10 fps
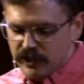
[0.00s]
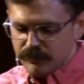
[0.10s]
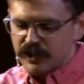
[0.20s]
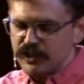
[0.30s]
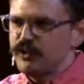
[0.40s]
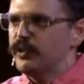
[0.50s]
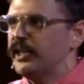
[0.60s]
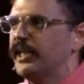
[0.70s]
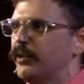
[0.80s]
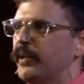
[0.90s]
I'm going to do it
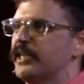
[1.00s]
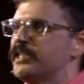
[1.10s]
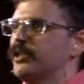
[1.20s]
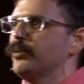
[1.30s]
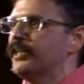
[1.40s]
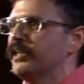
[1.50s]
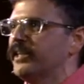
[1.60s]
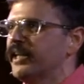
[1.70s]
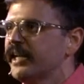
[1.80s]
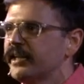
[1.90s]
anyway and deal with it
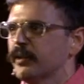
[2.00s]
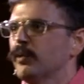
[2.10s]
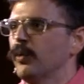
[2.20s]
later, what,